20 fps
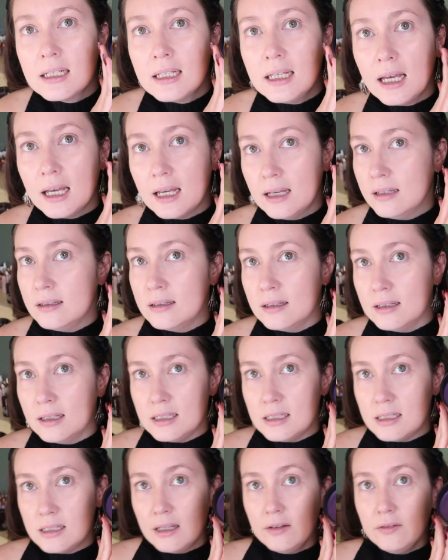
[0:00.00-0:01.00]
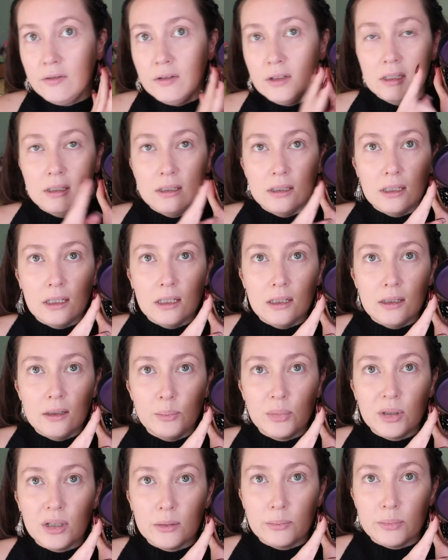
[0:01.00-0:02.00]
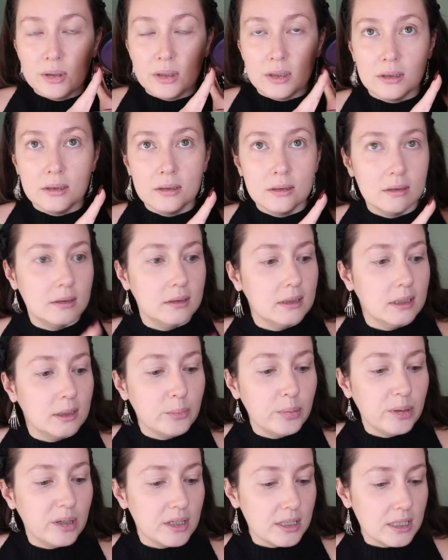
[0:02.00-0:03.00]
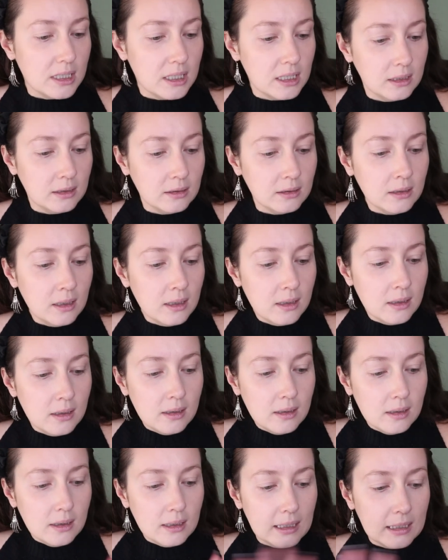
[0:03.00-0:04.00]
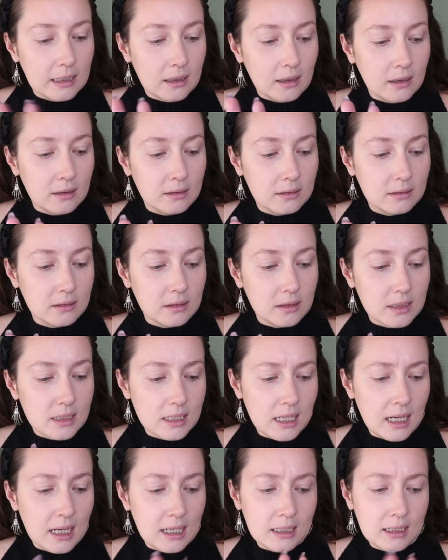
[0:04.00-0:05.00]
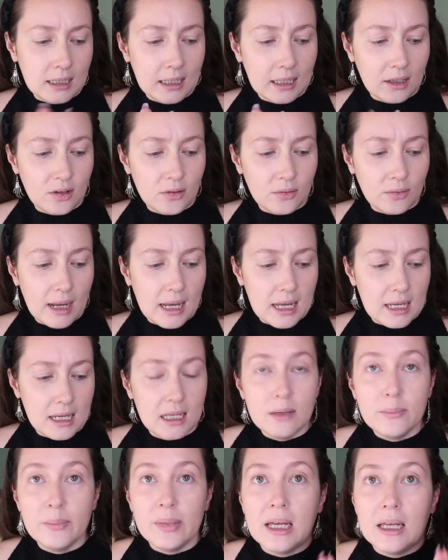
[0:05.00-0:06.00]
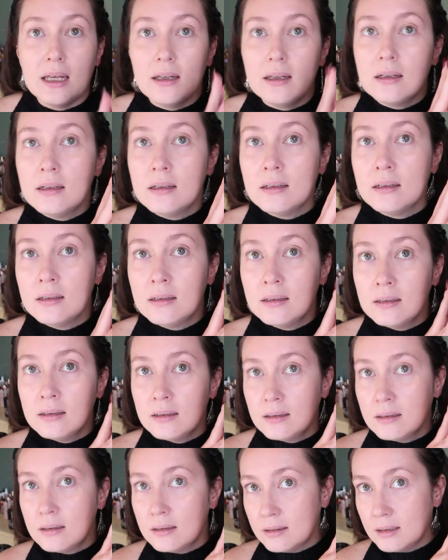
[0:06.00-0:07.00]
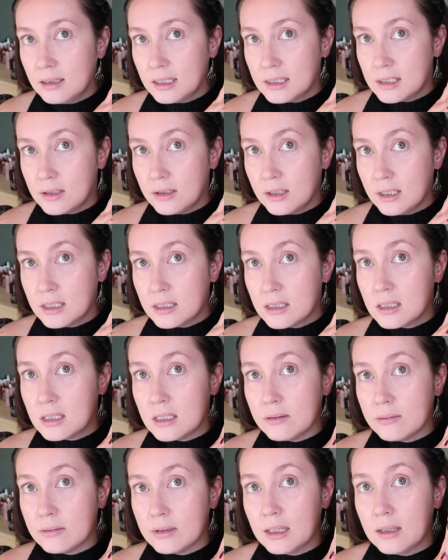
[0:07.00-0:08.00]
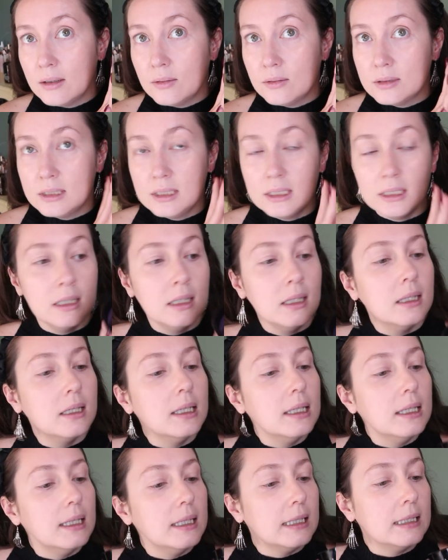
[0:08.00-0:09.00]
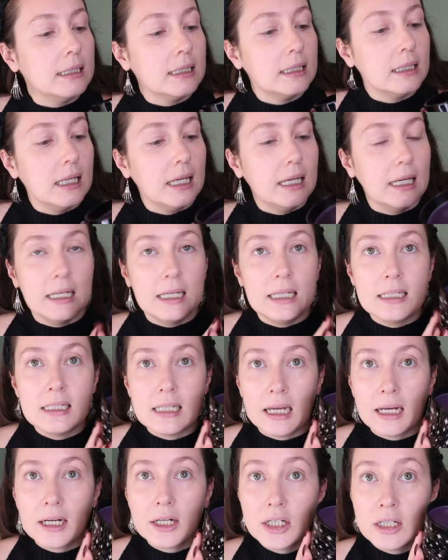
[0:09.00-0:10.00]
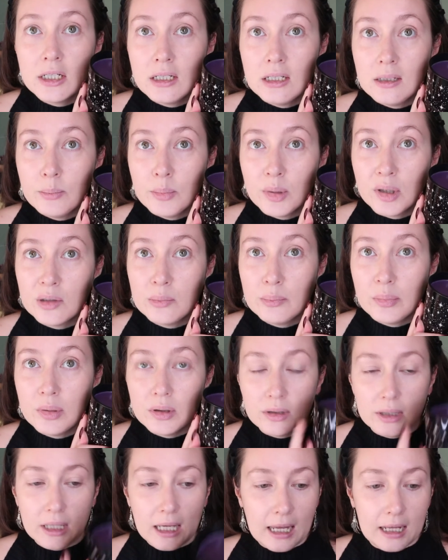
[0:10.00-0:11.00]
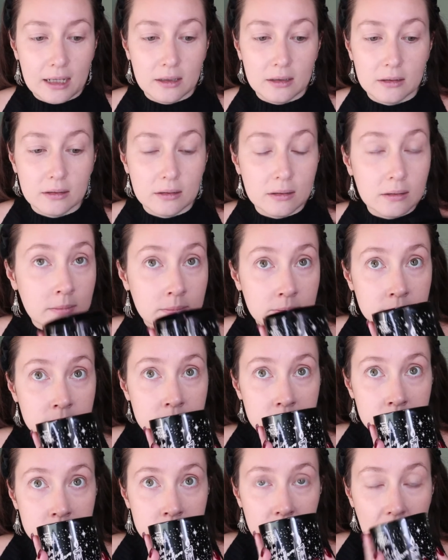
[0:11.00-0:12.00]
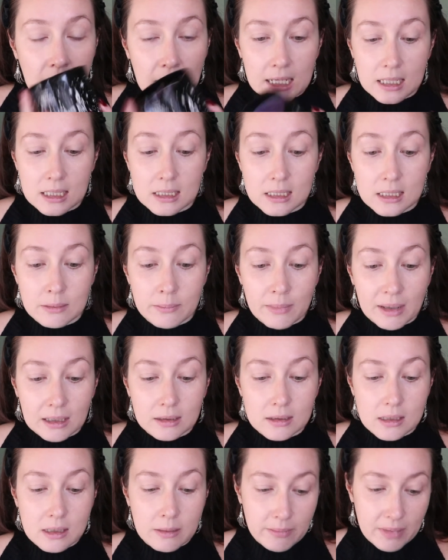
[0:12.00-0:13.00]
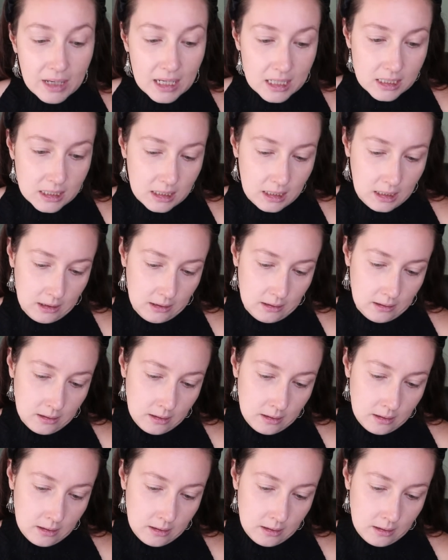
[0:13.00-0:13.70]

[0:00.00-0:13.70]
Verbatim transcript: yeah, it's definitely purple. In person it looks kind of like gray, but as you can see when I hold it in the light, it's actually a purple candle. And it smells amazing.